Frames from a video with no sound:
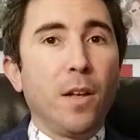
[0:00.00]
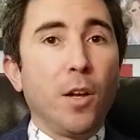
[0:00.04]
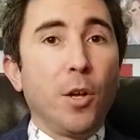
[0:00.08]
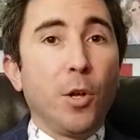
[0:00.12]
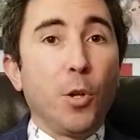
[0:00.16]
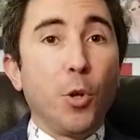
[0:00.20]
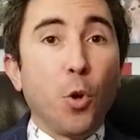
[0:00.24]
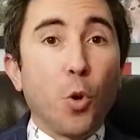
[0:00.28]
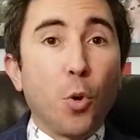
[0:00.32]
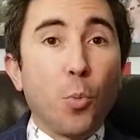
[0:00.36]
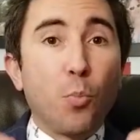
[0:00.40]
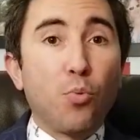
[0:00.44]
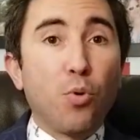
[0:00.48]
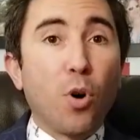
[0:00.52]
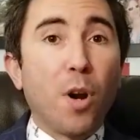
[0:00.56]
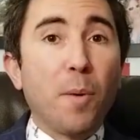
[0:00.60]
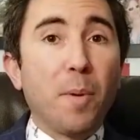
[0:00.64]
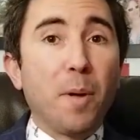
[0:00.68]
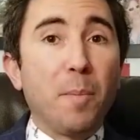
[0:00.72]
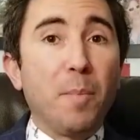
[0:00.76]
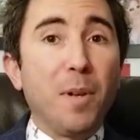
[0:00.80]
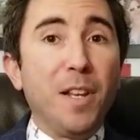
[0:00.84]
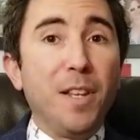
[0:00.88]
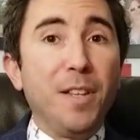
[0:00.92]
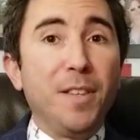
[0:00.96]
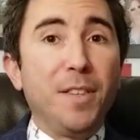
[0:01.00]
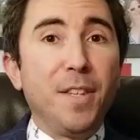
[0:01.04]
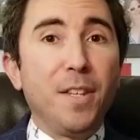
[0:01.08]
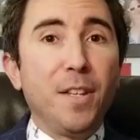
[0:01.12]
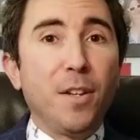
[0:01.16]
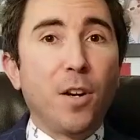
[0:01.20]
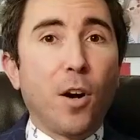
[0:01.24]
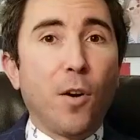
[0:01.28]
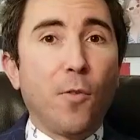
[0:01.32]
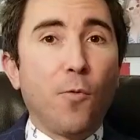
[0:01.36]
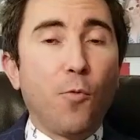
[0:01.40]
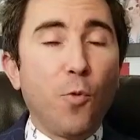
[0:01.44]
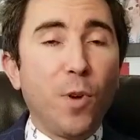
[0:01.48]
Your probability
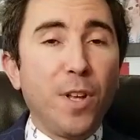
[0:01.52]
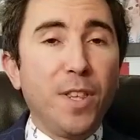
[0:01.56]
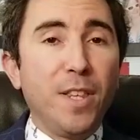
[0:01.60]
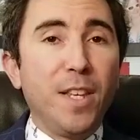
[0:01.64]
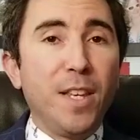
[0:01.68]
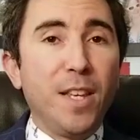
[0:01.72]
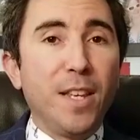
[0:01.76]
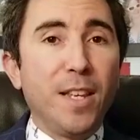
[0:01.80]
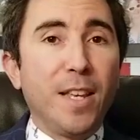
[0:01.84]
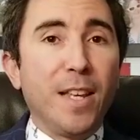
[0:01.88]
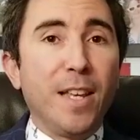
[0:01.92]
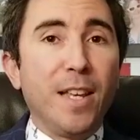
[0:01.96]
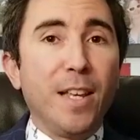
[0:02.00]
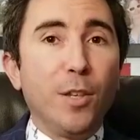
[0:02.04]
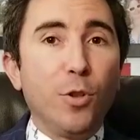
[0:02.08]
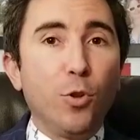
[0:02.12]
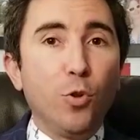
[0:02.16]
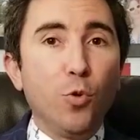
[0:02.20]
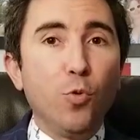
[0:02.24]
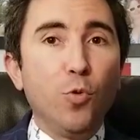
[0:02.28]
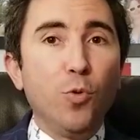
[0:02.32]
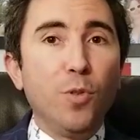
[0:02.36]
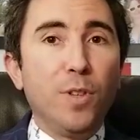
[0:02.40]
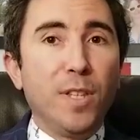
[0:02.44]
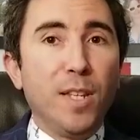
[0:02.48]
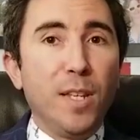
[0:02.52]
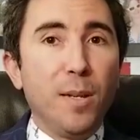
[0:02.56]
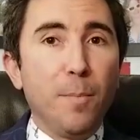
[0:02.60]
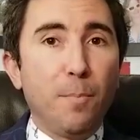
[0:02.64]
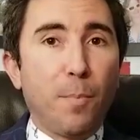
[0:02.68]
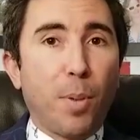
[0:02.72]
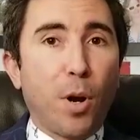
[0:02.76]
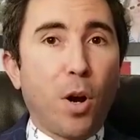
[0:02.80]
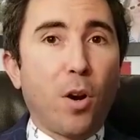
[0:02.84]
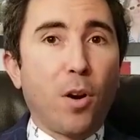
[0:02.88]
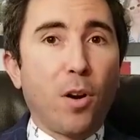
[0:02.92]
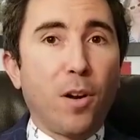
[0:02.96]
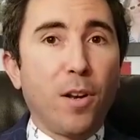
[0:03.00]
of winning a two-team
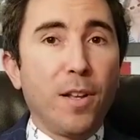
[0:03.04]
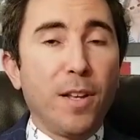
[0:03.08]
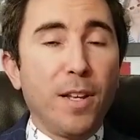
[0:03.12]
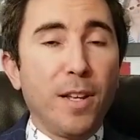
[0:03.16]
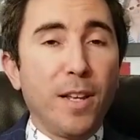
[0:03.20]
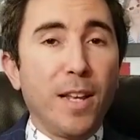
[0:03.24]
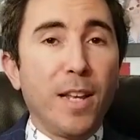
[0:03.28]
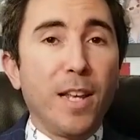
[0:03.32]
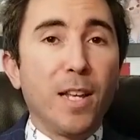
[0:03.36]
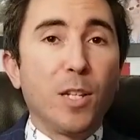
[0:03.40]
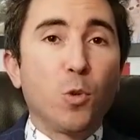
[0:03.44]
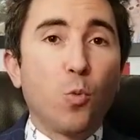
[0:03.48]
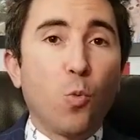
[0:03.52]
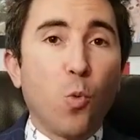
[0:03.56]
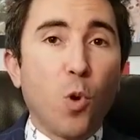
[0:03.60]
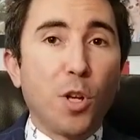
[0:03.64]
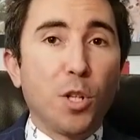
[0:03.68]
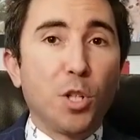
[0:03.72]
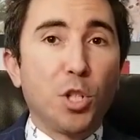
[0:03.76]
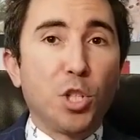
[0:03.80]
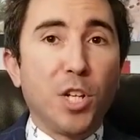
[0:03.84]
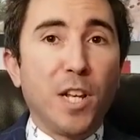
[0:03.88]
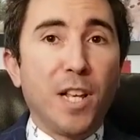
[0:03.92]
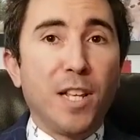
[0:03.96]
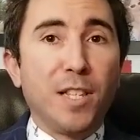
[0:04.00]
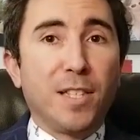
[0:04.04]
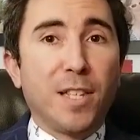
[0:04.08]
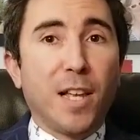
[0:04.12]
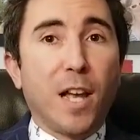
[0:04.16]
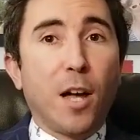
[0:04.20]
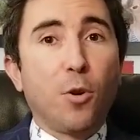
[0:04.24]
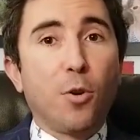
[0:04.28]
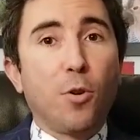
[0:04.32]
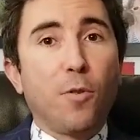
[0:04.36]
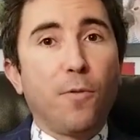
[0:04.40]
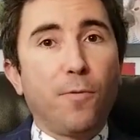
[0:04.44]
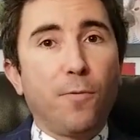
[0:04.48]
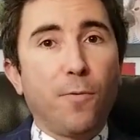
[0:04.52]
parlay is 1 chance
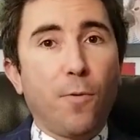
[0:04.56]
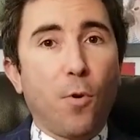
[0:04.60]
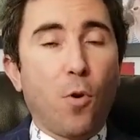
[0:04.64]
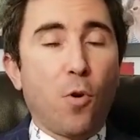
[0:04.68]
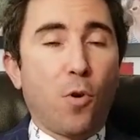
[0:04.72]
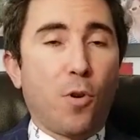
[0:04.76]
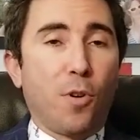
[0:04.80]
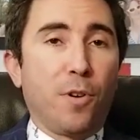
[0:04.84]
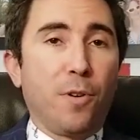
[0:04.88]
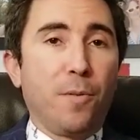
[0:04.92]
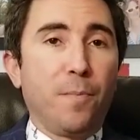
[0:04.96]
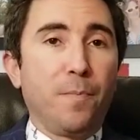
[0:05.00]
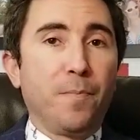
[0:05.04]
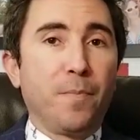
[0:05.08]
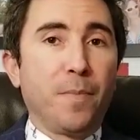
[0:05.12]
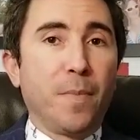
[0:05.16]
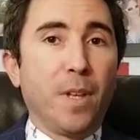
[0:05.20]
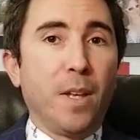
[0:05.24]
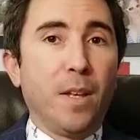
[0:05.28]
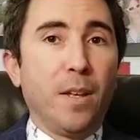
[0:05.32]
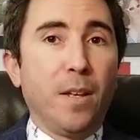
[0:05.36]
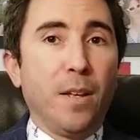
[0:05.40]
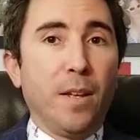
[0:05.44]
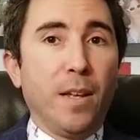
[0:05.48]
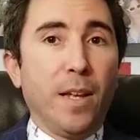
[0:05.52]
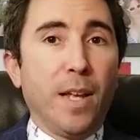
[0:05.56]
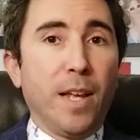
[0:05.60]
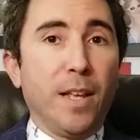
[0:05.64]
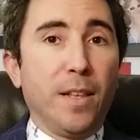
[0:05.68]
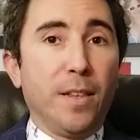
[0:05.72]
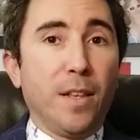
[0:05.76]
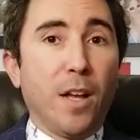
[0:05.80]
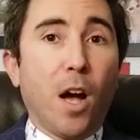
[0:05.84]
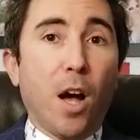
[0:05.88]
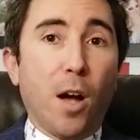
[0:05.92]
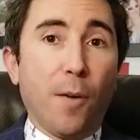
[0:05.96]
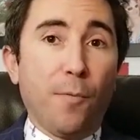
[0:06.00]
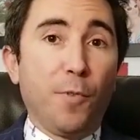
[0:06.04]
out of 4. And
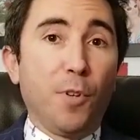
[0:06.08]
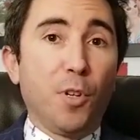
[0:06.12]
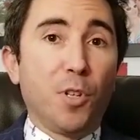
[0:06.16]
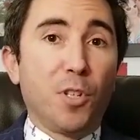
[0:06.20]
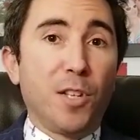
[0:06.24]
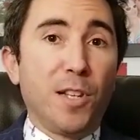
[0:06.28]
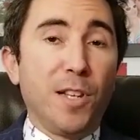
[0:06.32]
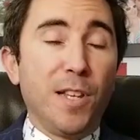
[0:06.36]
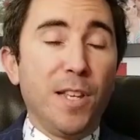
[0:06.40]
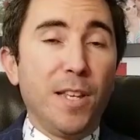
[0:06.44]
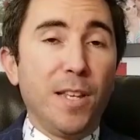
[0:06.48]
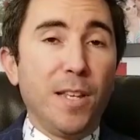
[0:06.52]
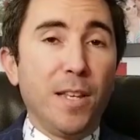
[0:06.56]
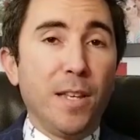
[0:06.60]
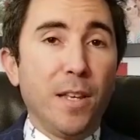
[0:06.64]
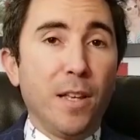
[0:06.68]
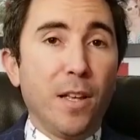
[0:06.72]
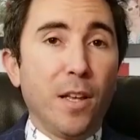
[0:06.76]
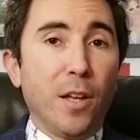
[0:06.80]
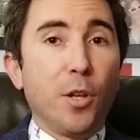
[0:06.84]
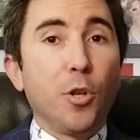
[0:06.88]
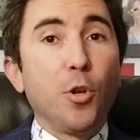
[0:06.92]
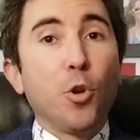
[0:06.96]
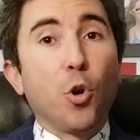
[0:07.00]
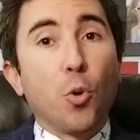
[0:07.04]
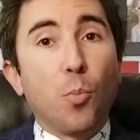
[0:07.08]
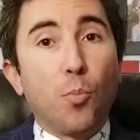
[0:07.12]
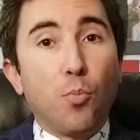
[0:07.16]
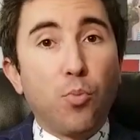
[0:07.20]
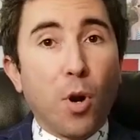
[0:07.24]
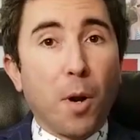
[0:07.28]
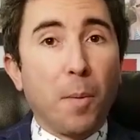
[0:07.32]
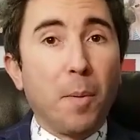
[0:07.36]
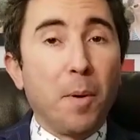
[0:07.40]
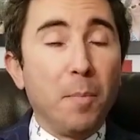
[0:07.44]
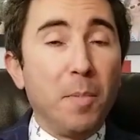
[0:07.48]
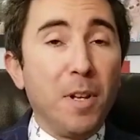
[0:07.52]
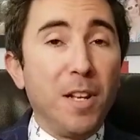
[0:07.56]
obviously, your
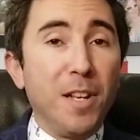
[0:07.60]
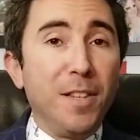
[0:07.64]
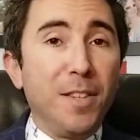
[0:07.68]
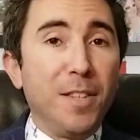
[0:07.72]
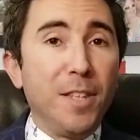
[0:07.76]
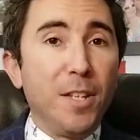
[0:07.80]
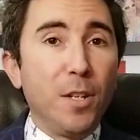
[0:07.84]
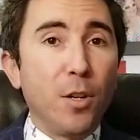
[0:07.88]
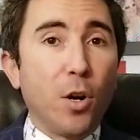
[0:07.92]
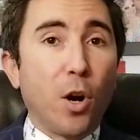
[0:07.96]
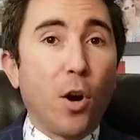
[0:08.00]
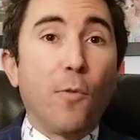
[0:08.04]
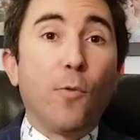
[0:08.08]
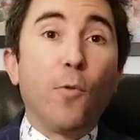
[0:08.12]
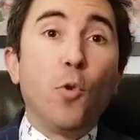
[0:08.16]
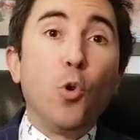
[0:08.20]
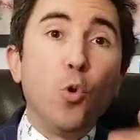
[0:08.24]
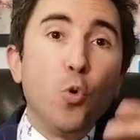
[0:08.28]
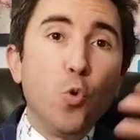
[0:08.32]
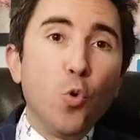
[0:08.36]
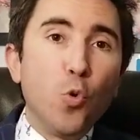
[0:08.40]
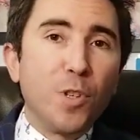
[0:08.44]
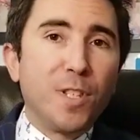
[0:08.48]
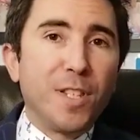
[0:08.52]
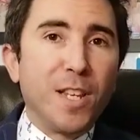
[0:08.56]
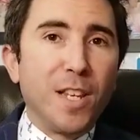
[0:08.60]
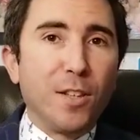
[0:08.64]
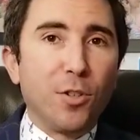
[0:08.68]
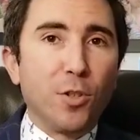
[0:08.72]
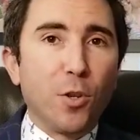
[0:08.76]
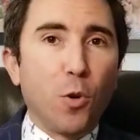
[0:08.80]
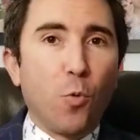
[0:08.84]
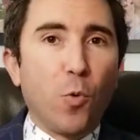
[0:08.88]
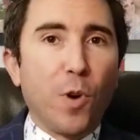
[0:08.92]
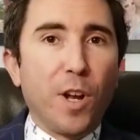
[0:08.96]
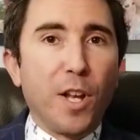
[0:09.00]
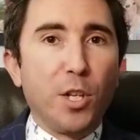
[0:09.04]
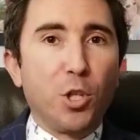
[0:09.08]
probability of losing the
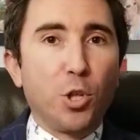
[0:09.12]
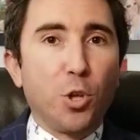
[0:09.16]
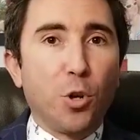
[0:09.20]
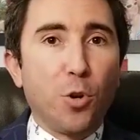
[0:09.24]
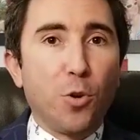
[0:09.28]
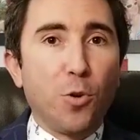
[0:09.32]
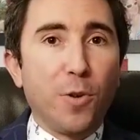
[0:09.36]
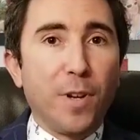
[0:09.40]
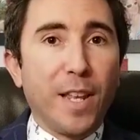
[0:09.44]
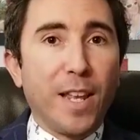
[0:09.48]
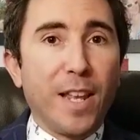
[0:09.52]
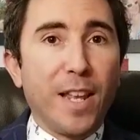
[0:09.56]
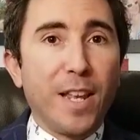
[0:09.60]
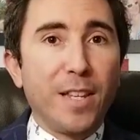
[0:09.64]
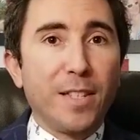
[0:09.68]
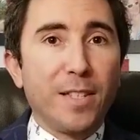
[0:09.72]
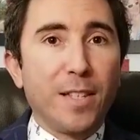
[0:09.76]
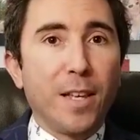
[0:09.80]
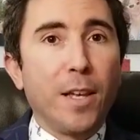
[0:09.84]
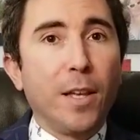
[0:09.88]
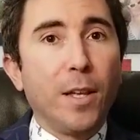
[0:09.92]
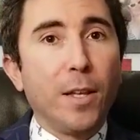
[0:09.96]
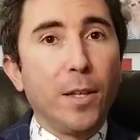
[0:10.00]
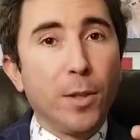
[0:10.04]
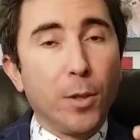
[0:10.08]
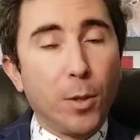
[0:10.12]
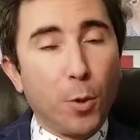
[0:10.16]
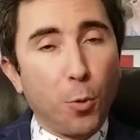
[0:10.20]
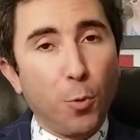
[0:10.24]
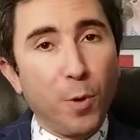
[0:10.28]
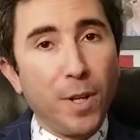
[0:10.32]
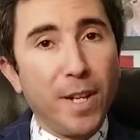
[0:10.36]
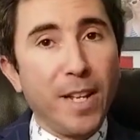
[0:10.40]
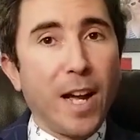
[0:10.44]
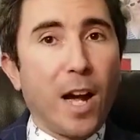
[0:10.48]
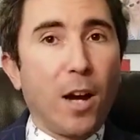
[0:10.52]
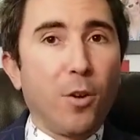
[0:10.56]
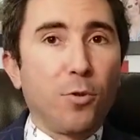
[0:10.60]
wager is
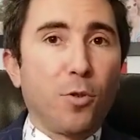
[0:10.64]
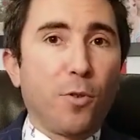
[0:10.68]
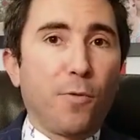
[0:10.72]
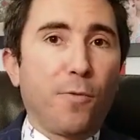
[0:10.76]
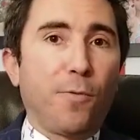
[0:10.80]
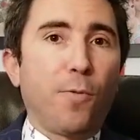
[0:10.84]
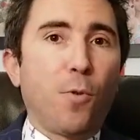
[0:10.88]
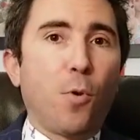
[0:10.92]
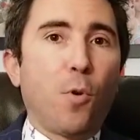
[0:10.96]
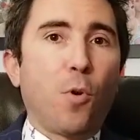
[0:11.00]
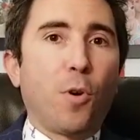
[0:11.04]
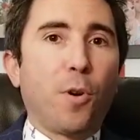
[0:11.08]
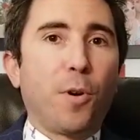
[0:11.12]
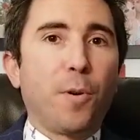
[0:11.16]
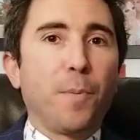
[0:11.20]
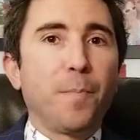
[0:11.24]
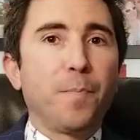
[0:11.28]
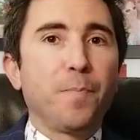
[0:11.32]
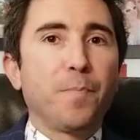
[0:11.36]
3 out of 4.